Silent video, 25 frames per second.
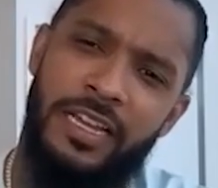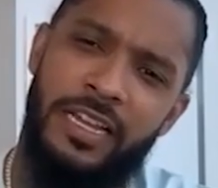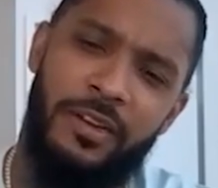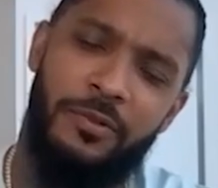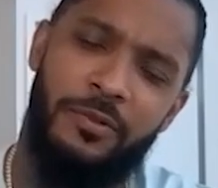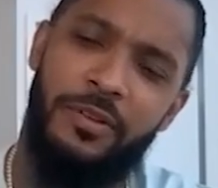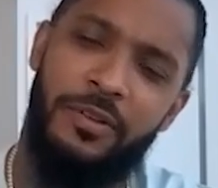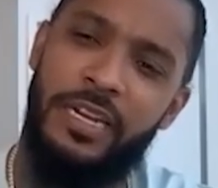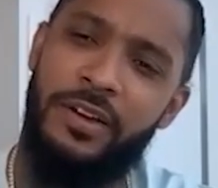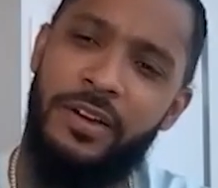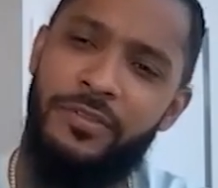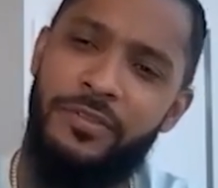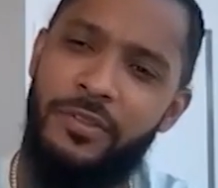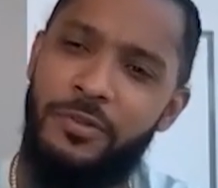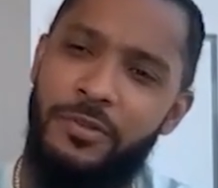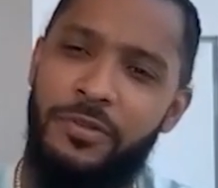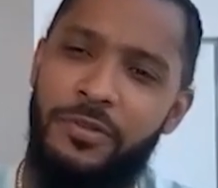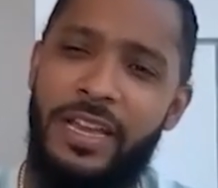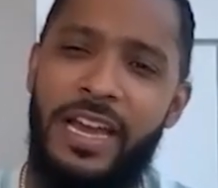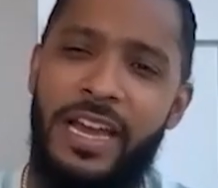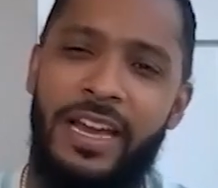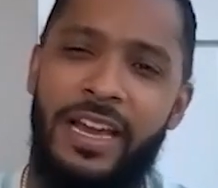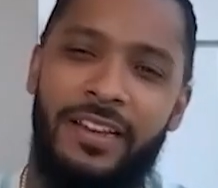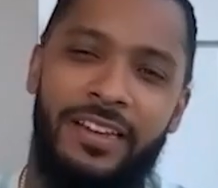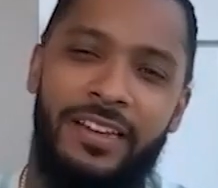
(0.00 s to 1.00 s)
know, like whatever you
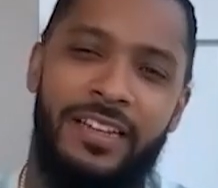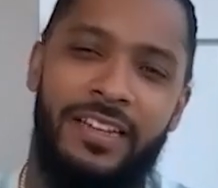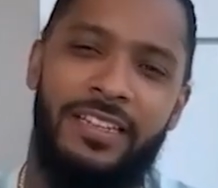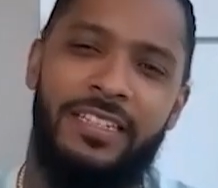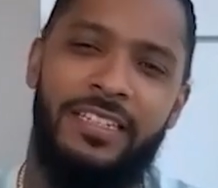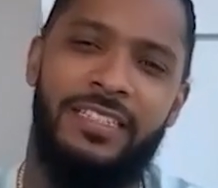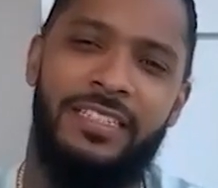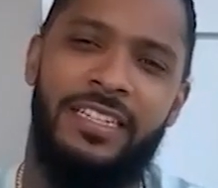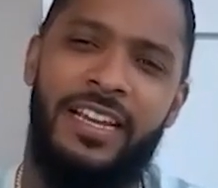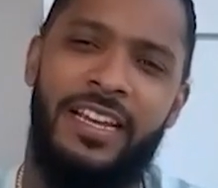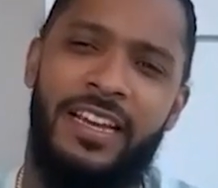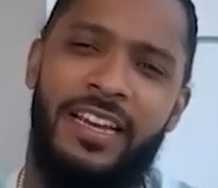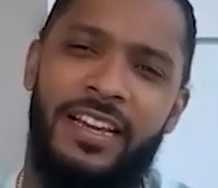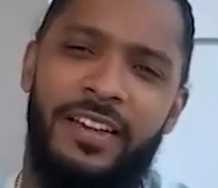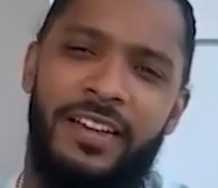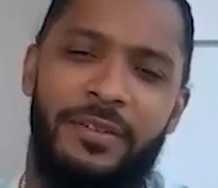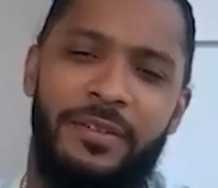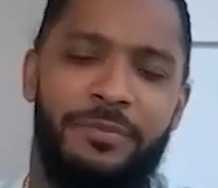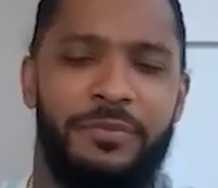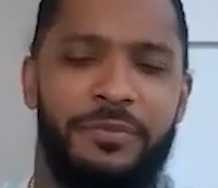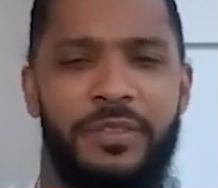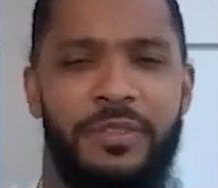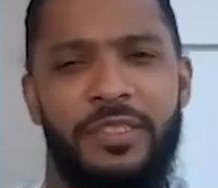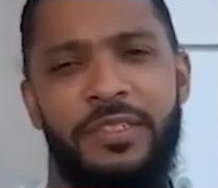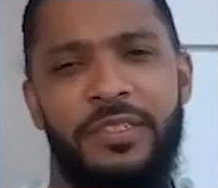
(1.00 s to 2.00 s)
get at the
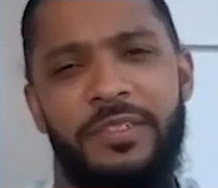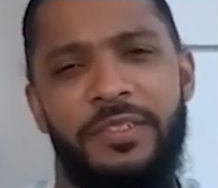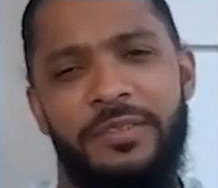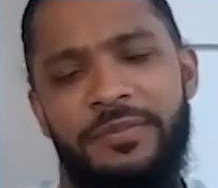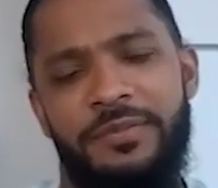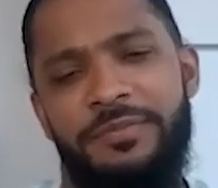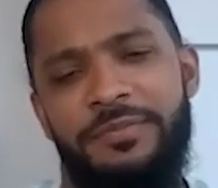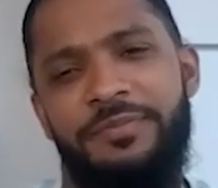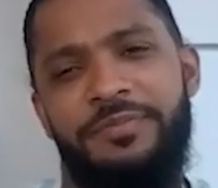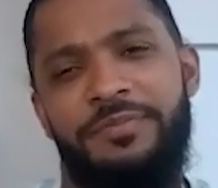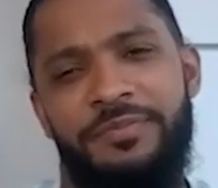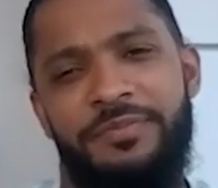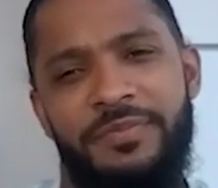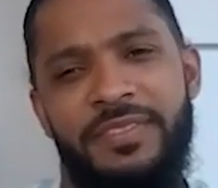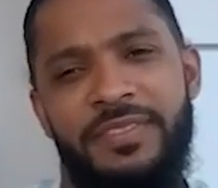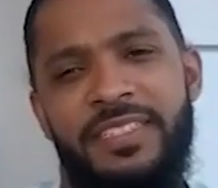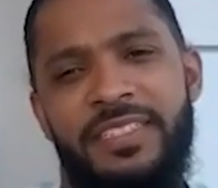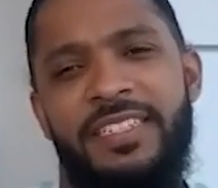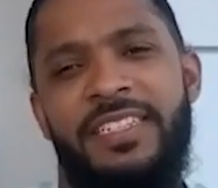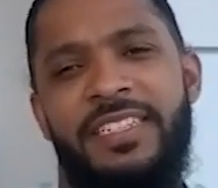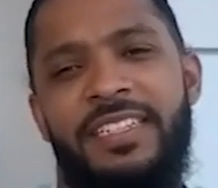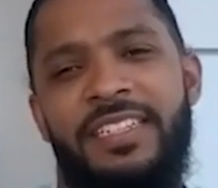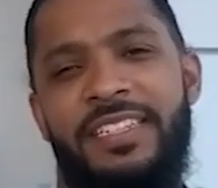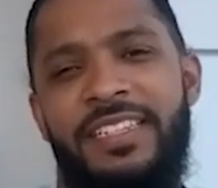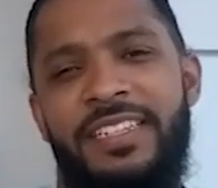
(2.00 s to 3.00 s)
time. So,
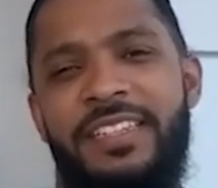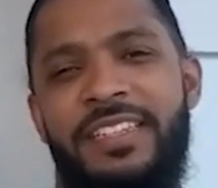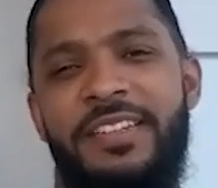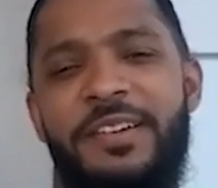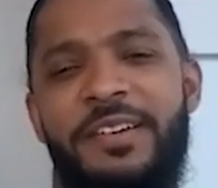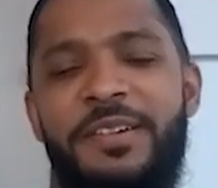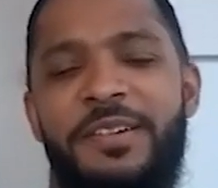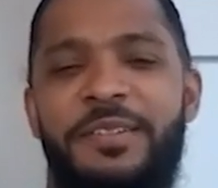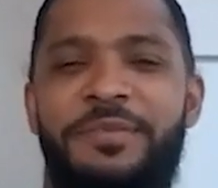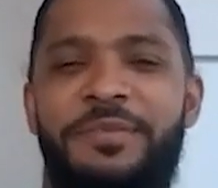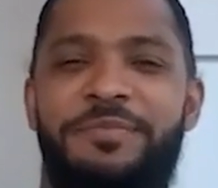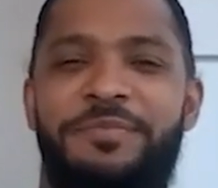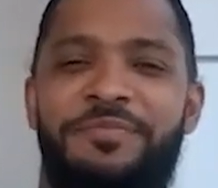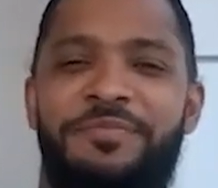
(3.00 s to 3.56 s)
you know.